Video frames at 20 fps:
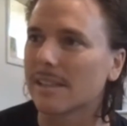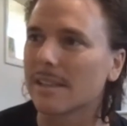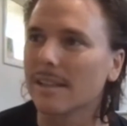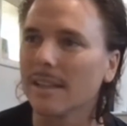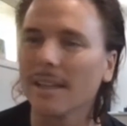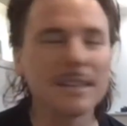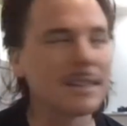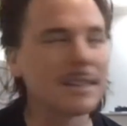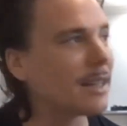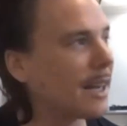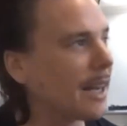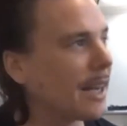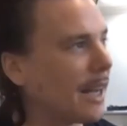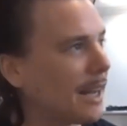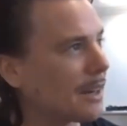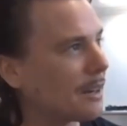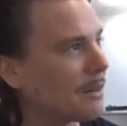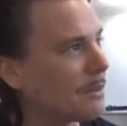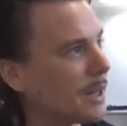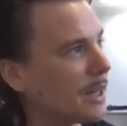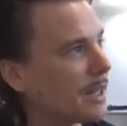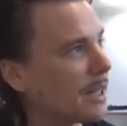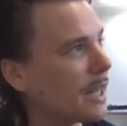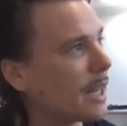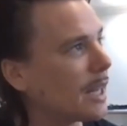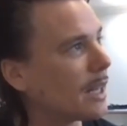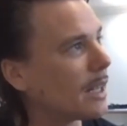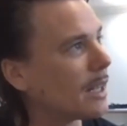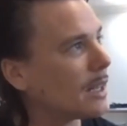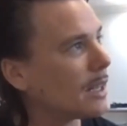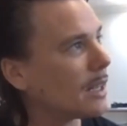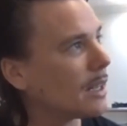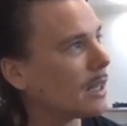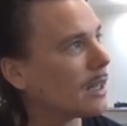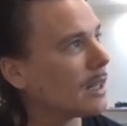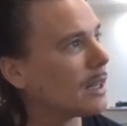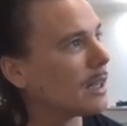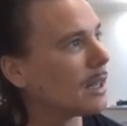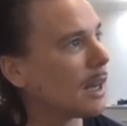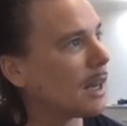think that I had a really
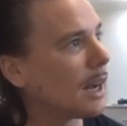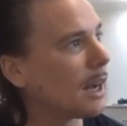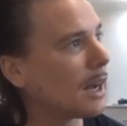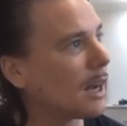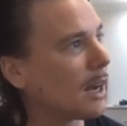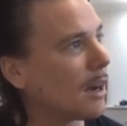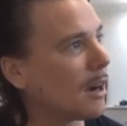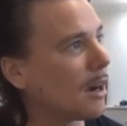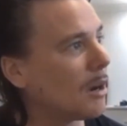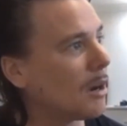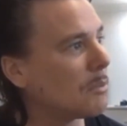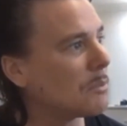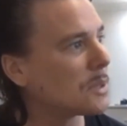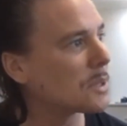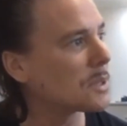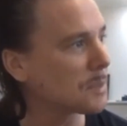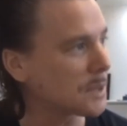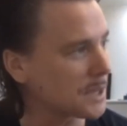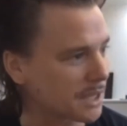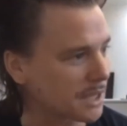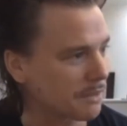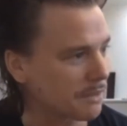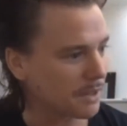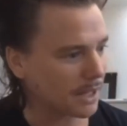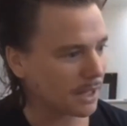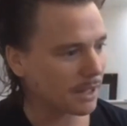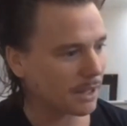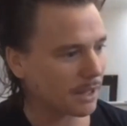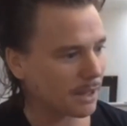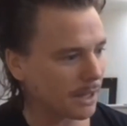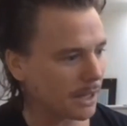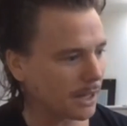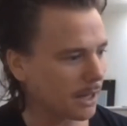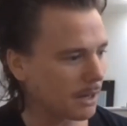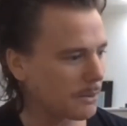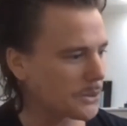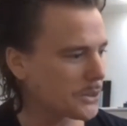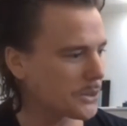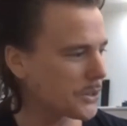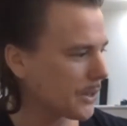specific thing
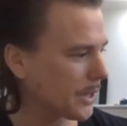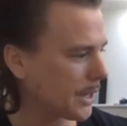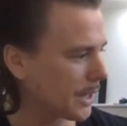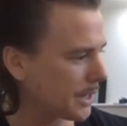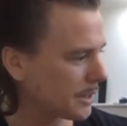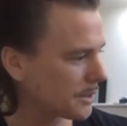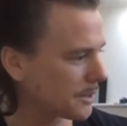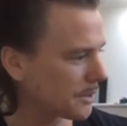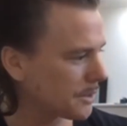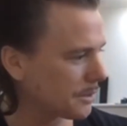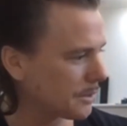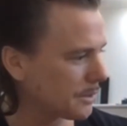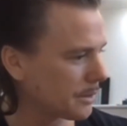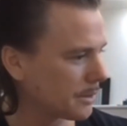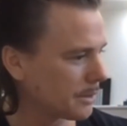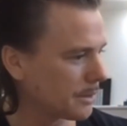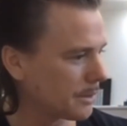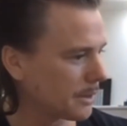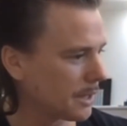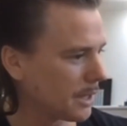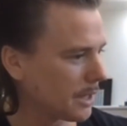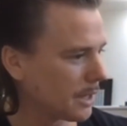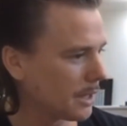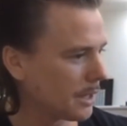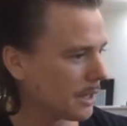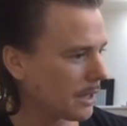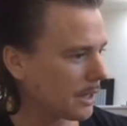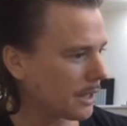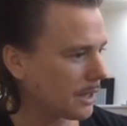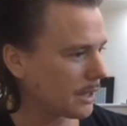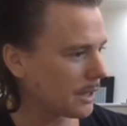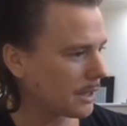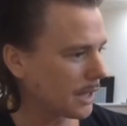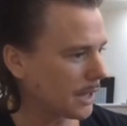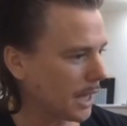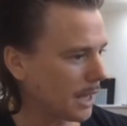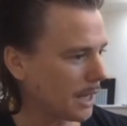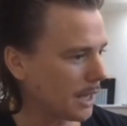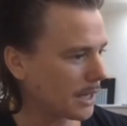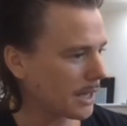I was trying to
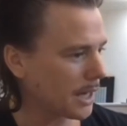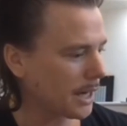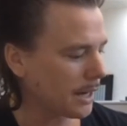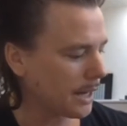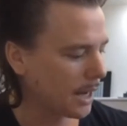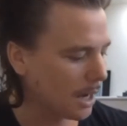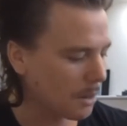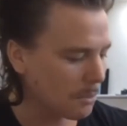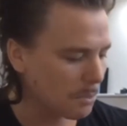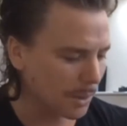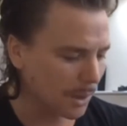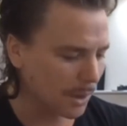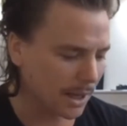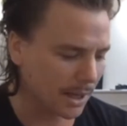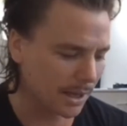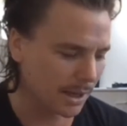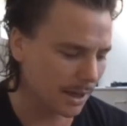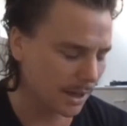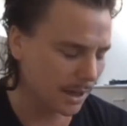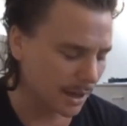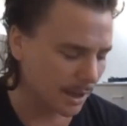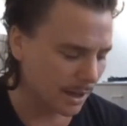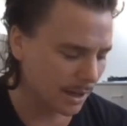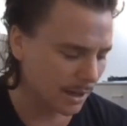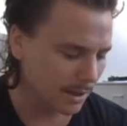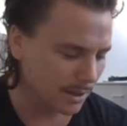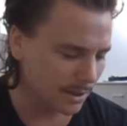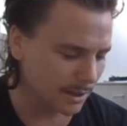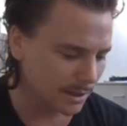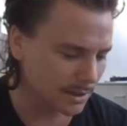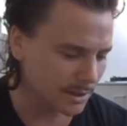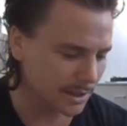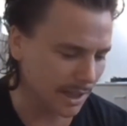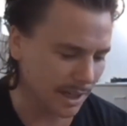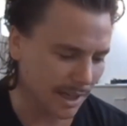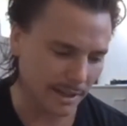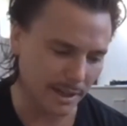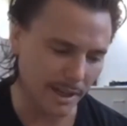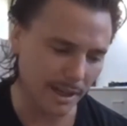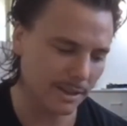get out, but in
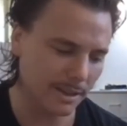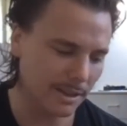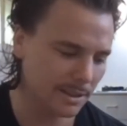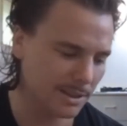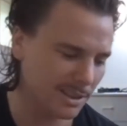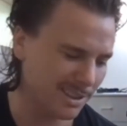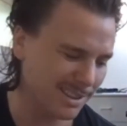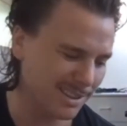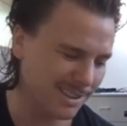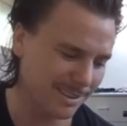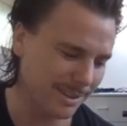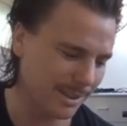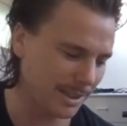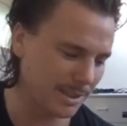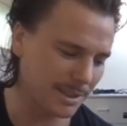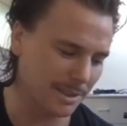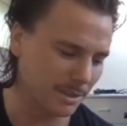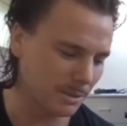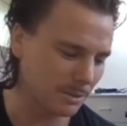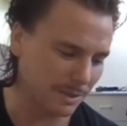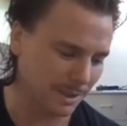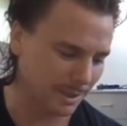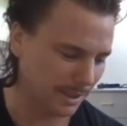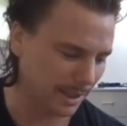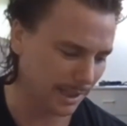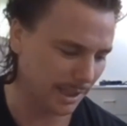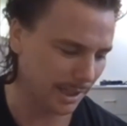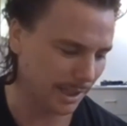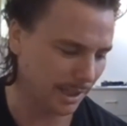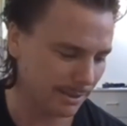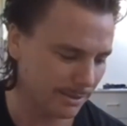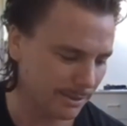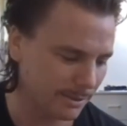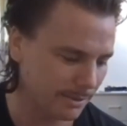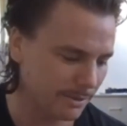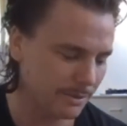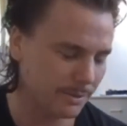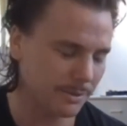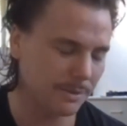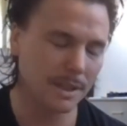saying that, I still feel like I
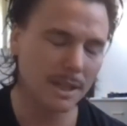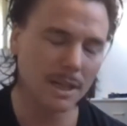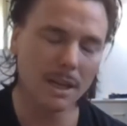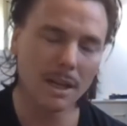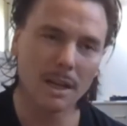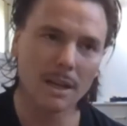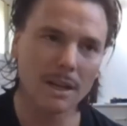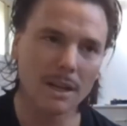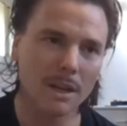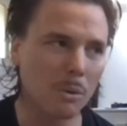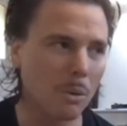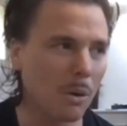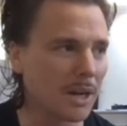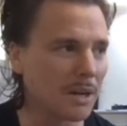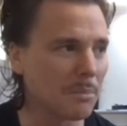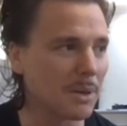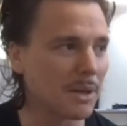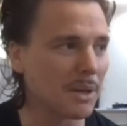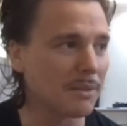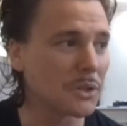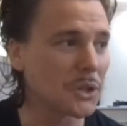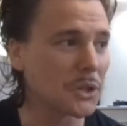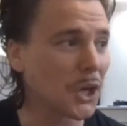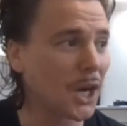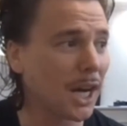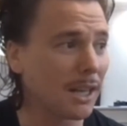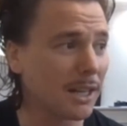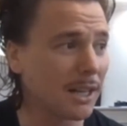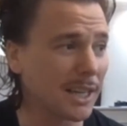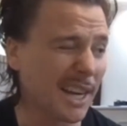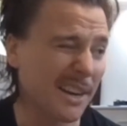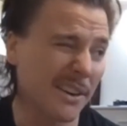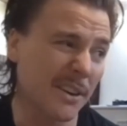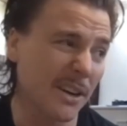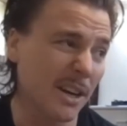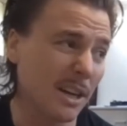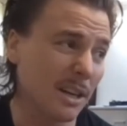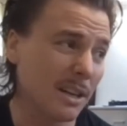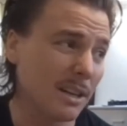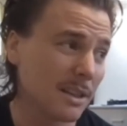have quite a bit of trial and
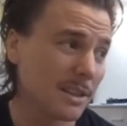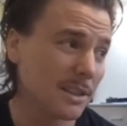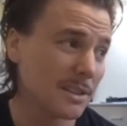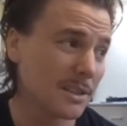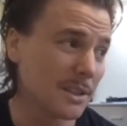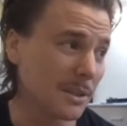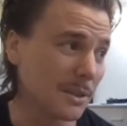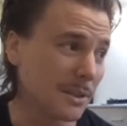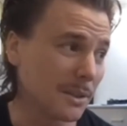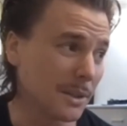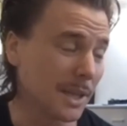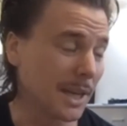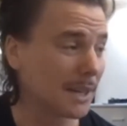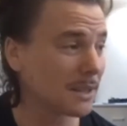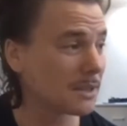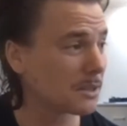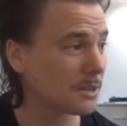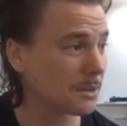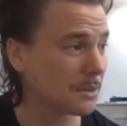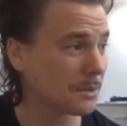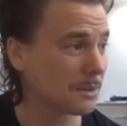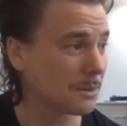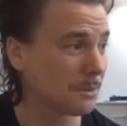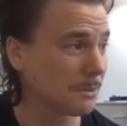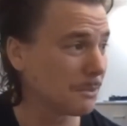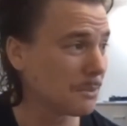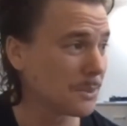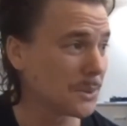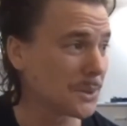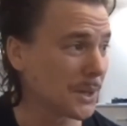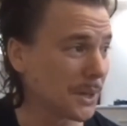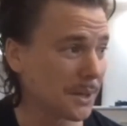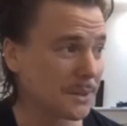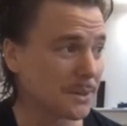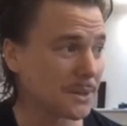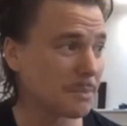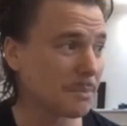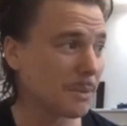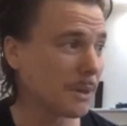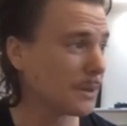error to get to
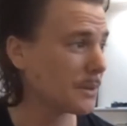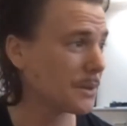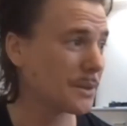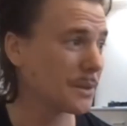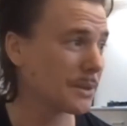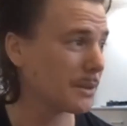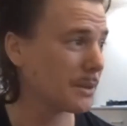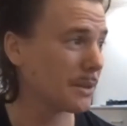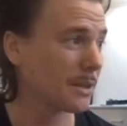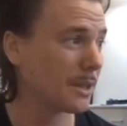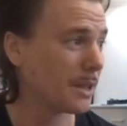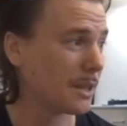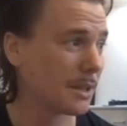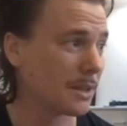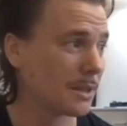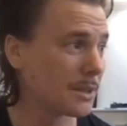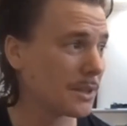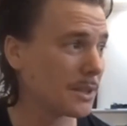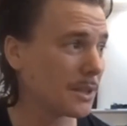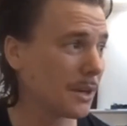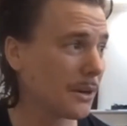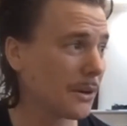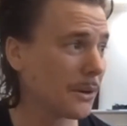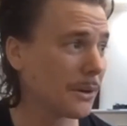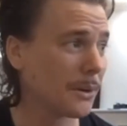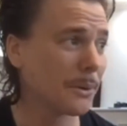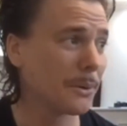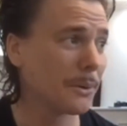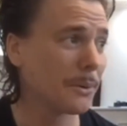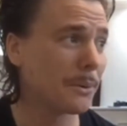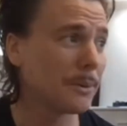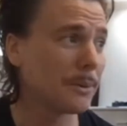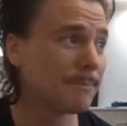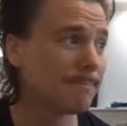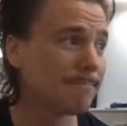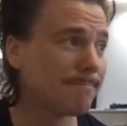certain spots. So